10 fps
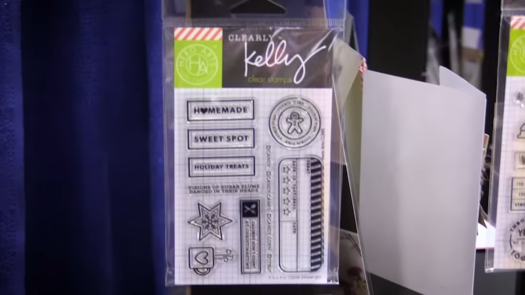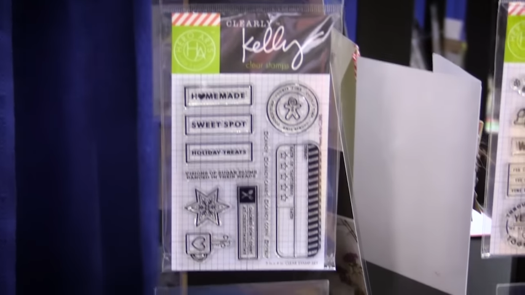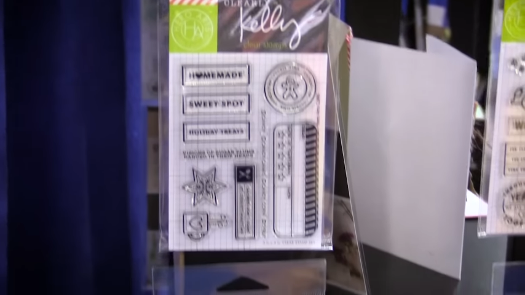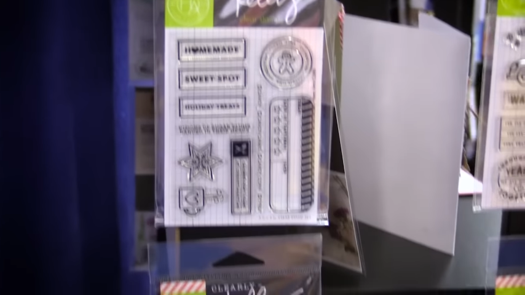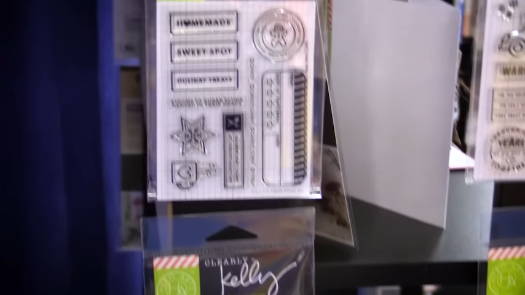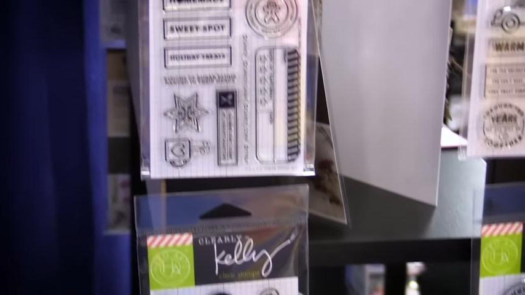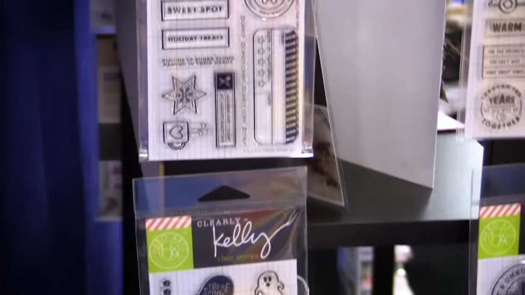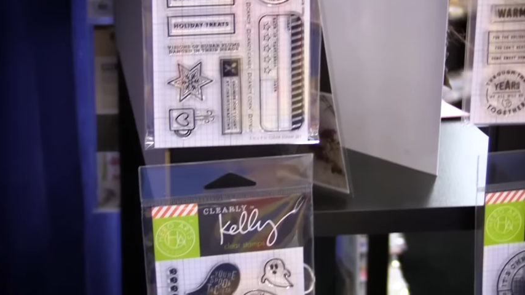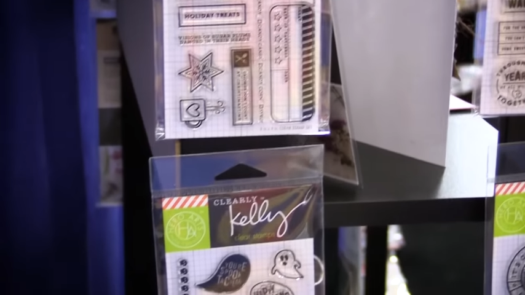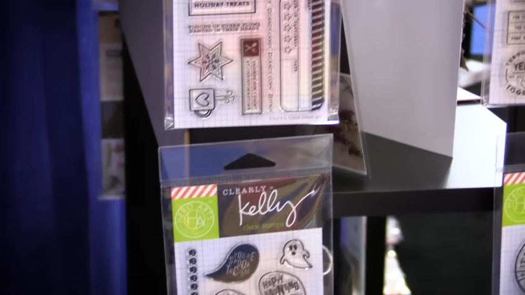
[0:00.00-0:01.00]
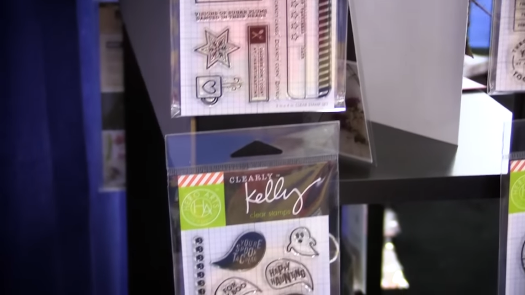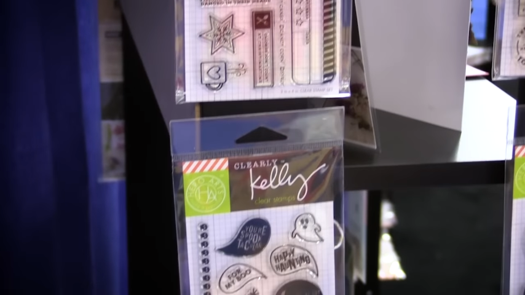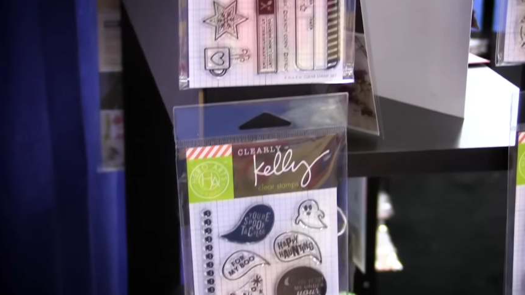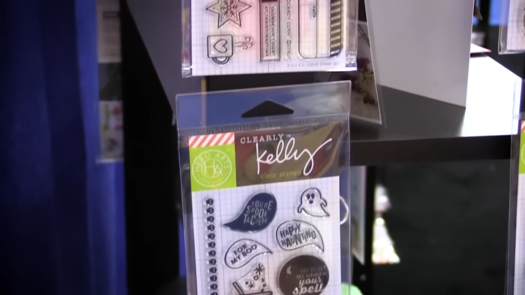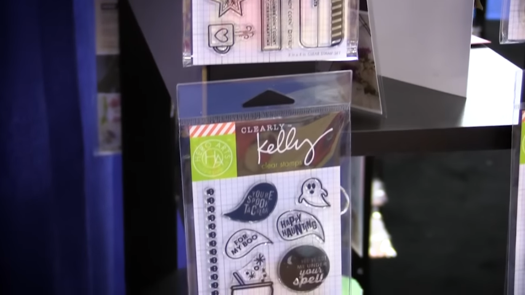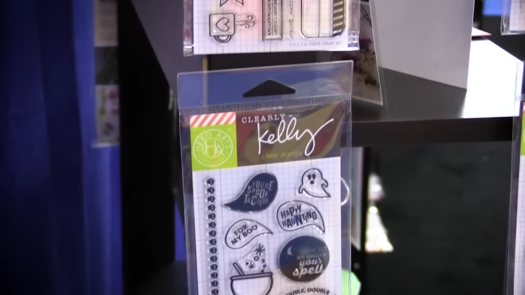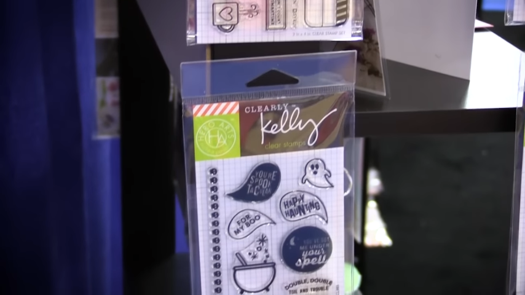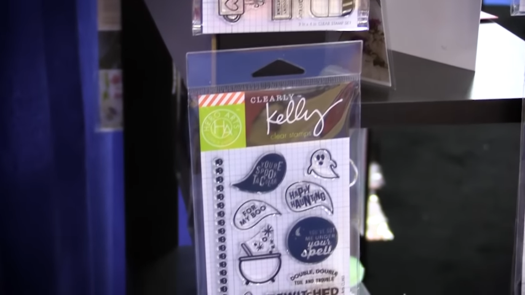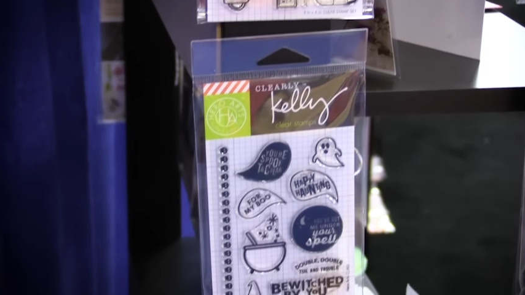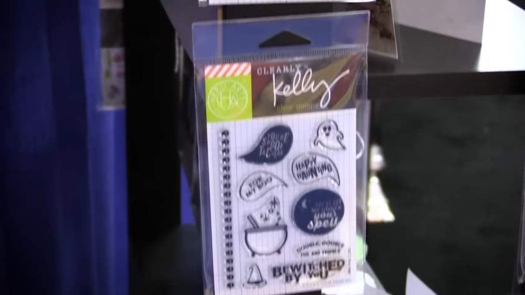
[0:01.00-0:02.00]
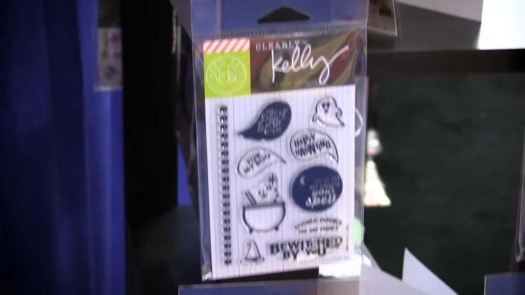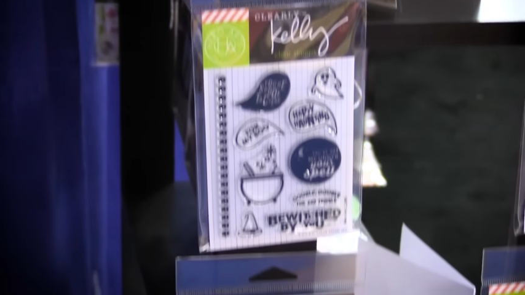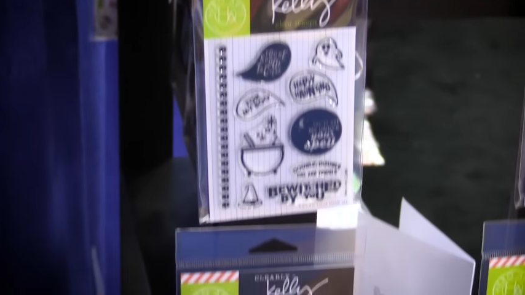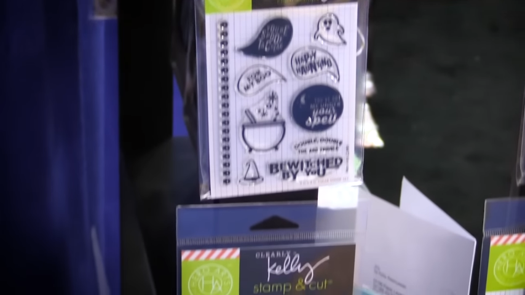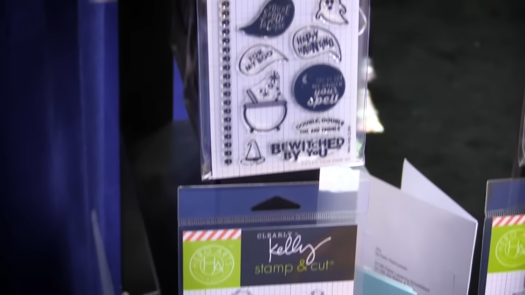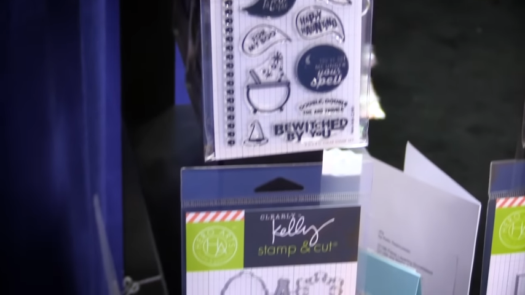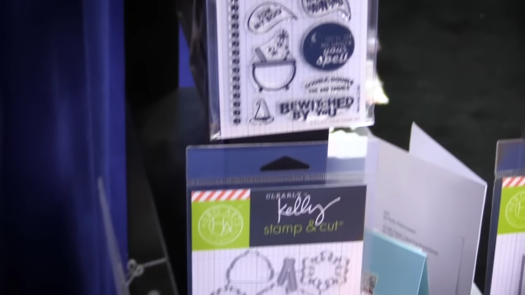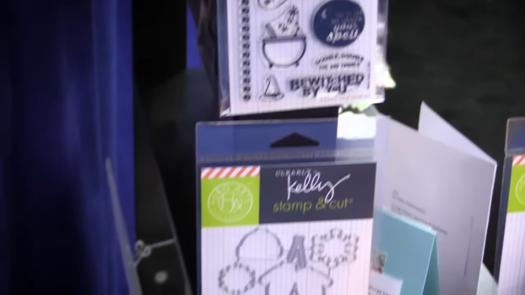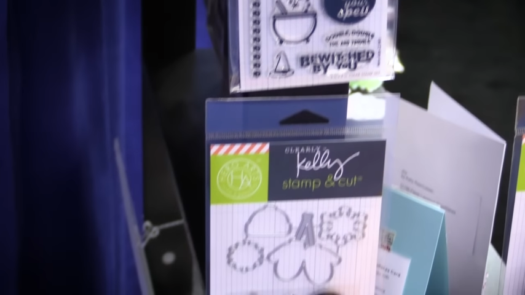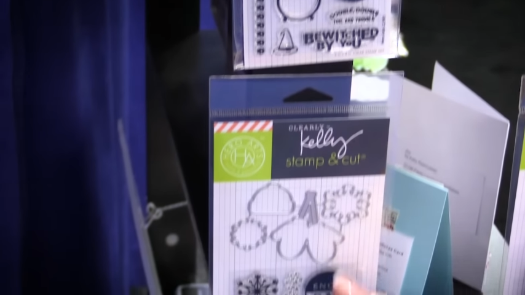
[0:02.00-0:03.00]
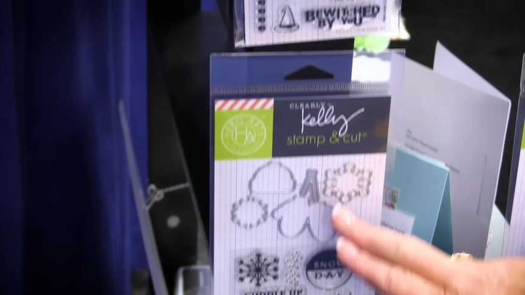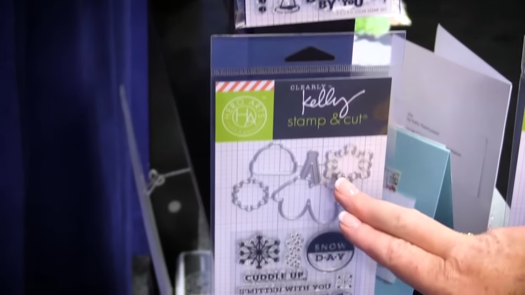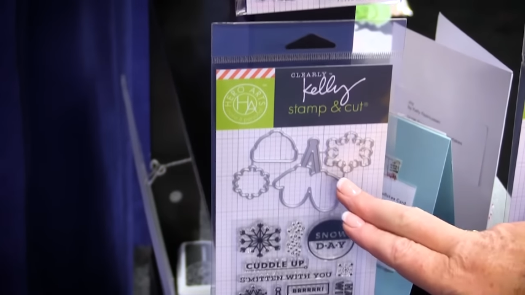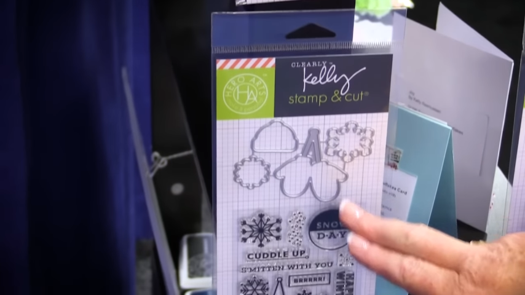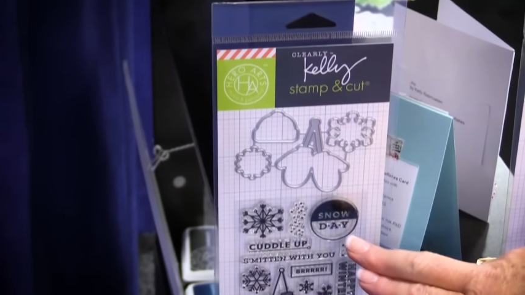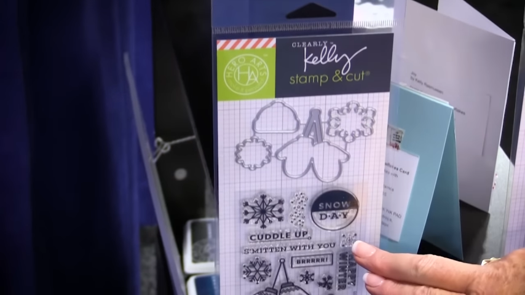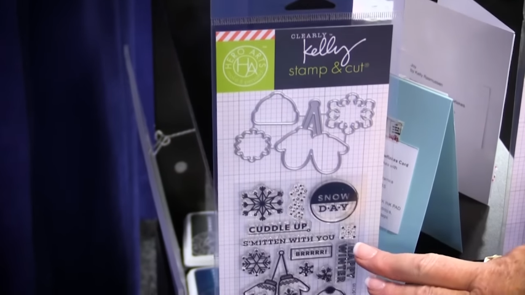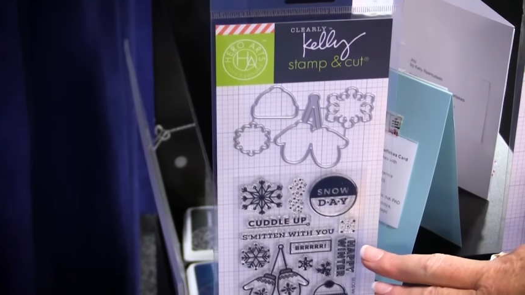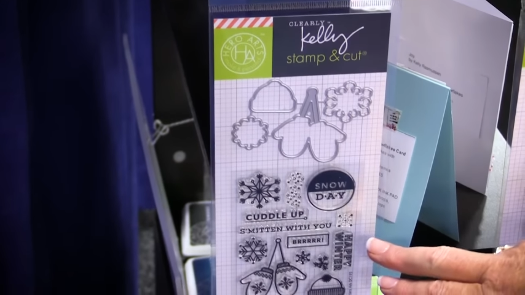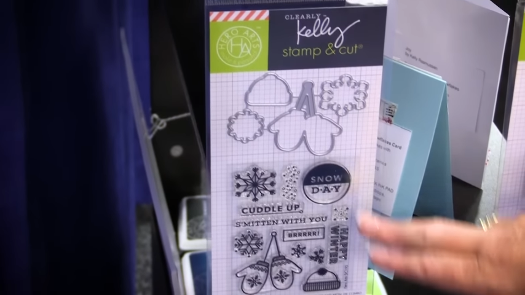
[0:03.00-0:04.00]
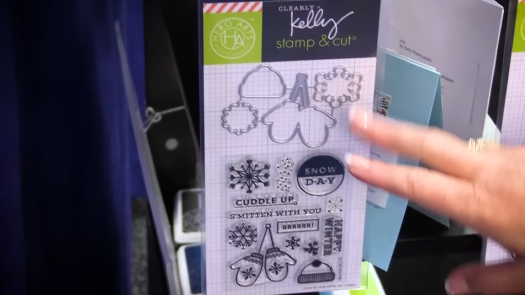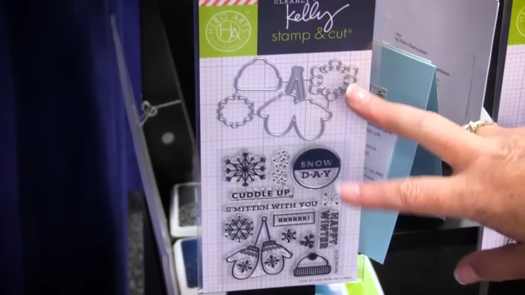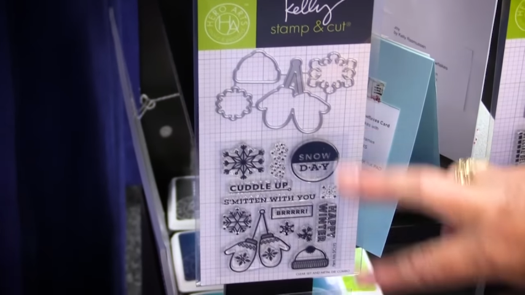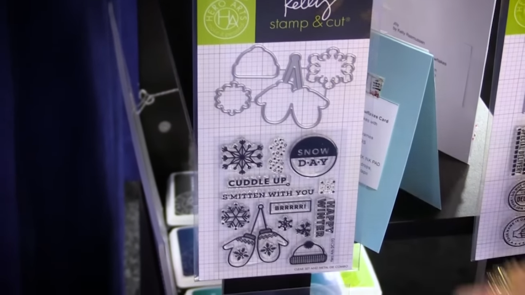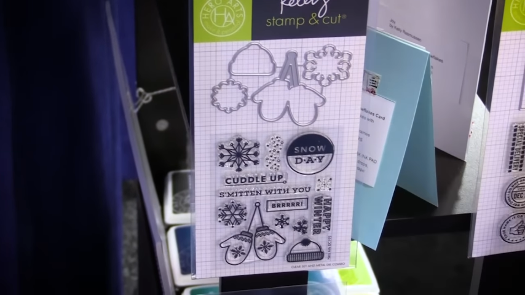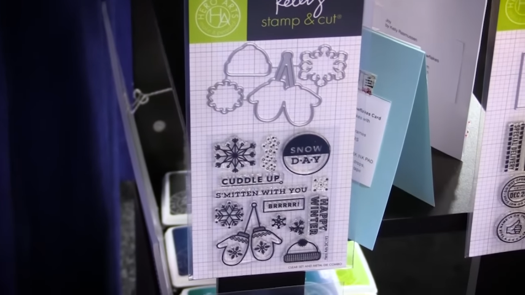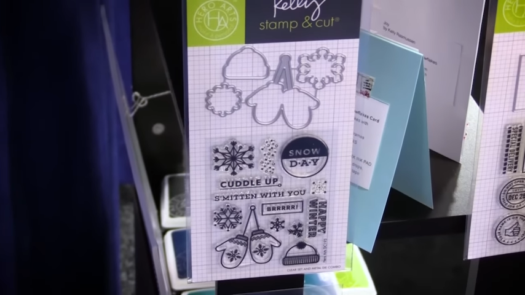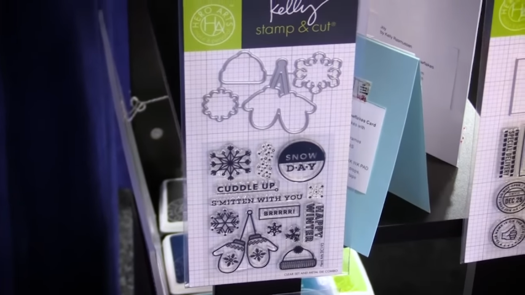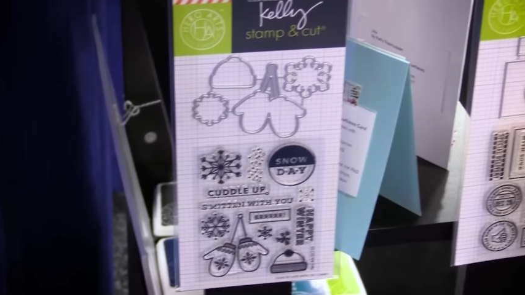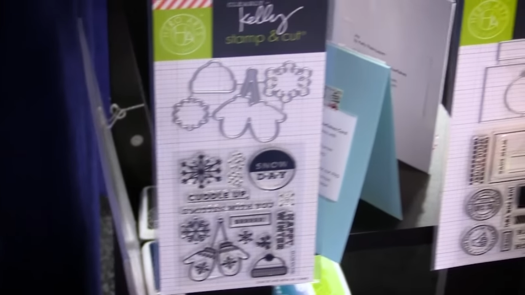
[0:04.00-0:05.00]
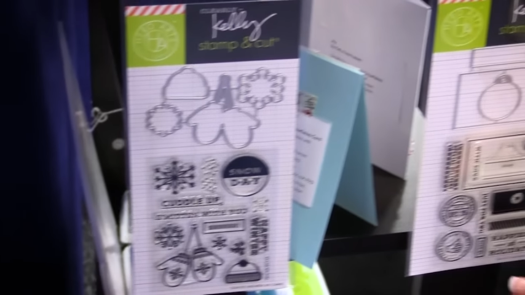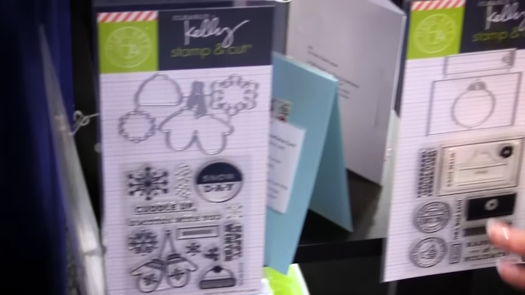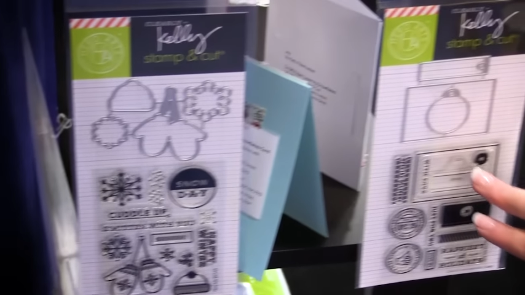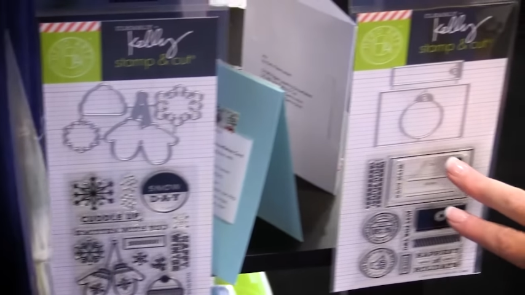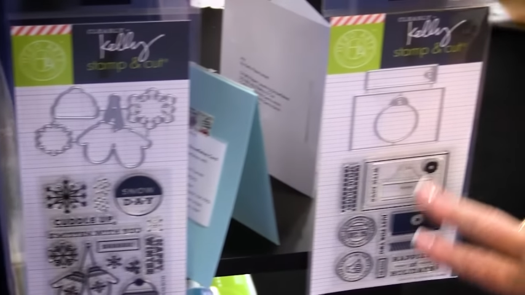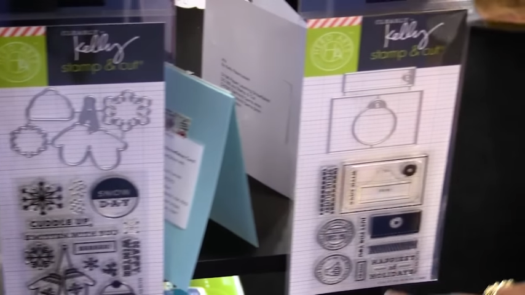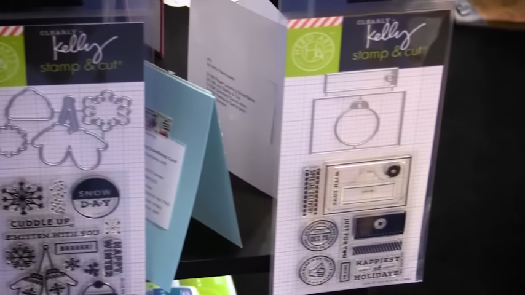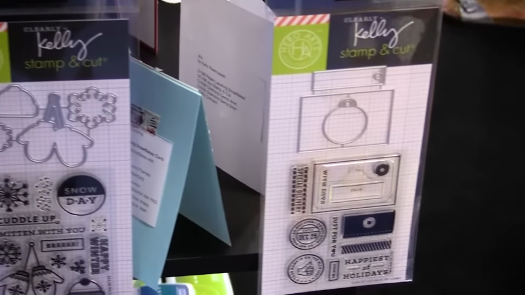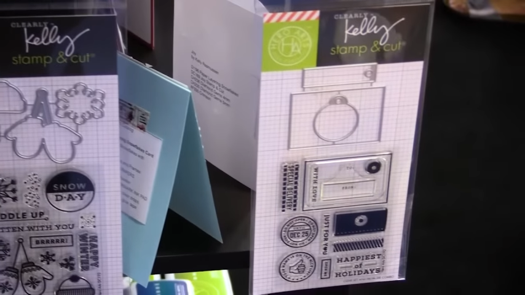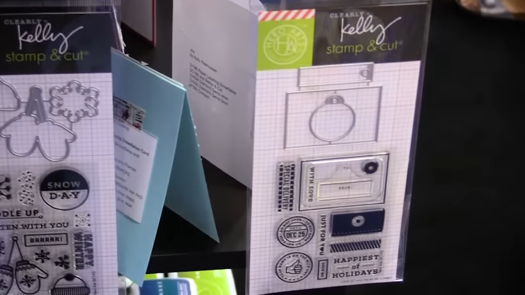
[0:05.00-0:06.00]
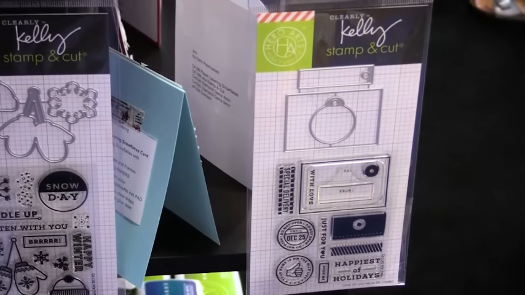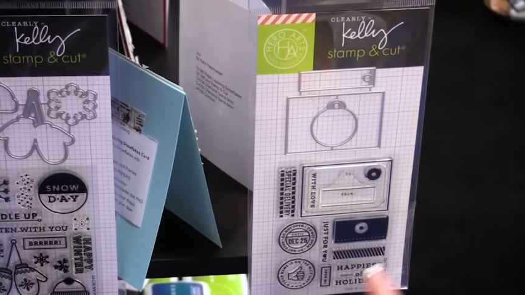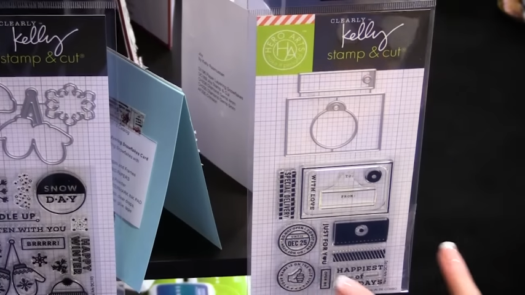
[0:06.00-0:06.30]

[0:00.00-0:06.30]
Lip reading: No face is visible, so there are no lips to read.